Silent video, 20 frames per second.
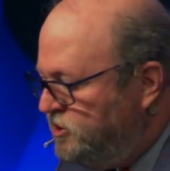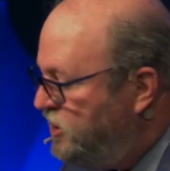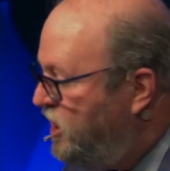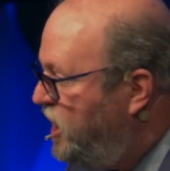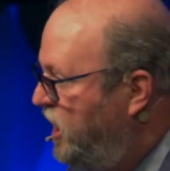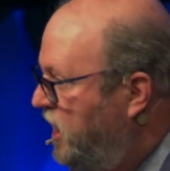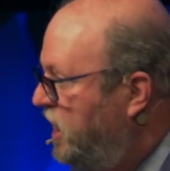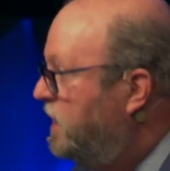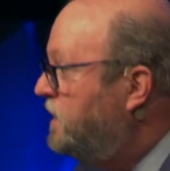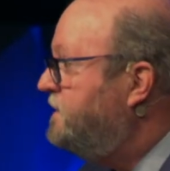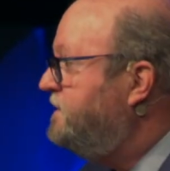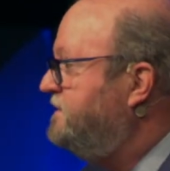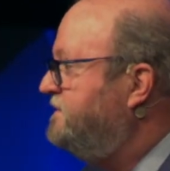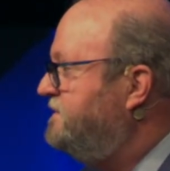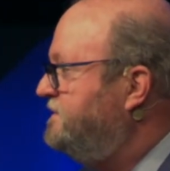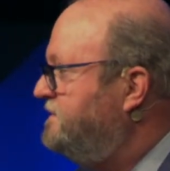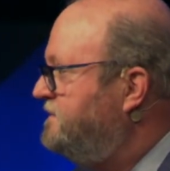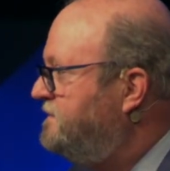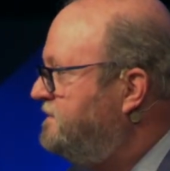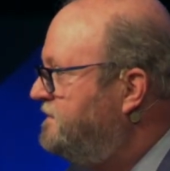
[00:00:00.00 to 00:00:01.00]
log.
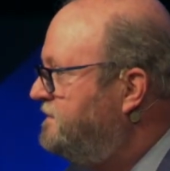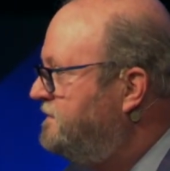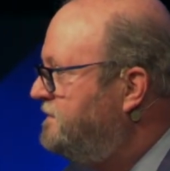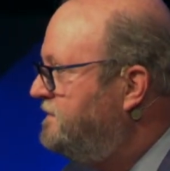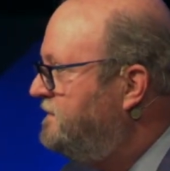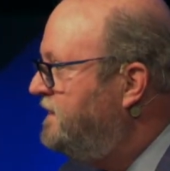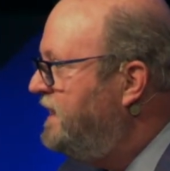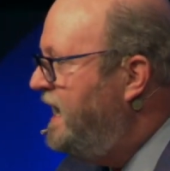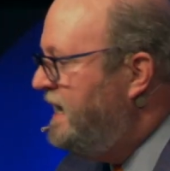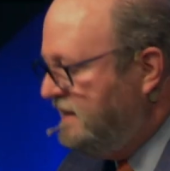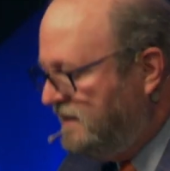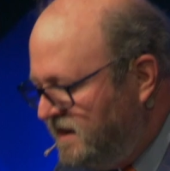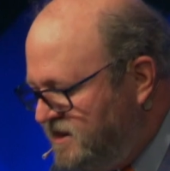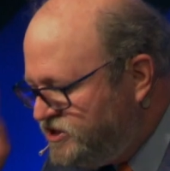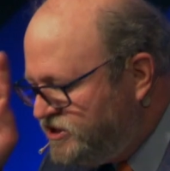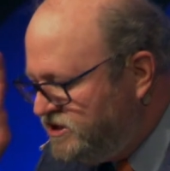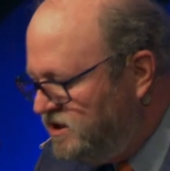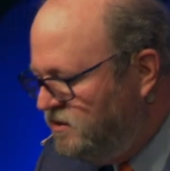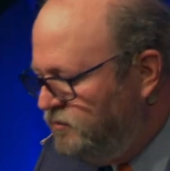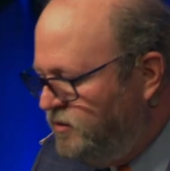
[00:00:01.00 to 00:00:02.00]
And
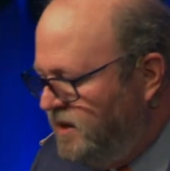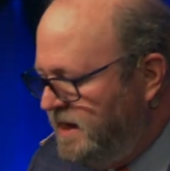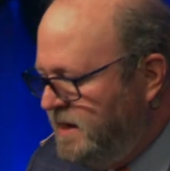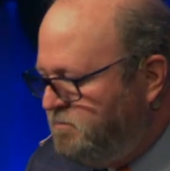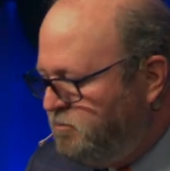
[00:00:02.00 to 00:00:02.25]
listen to what he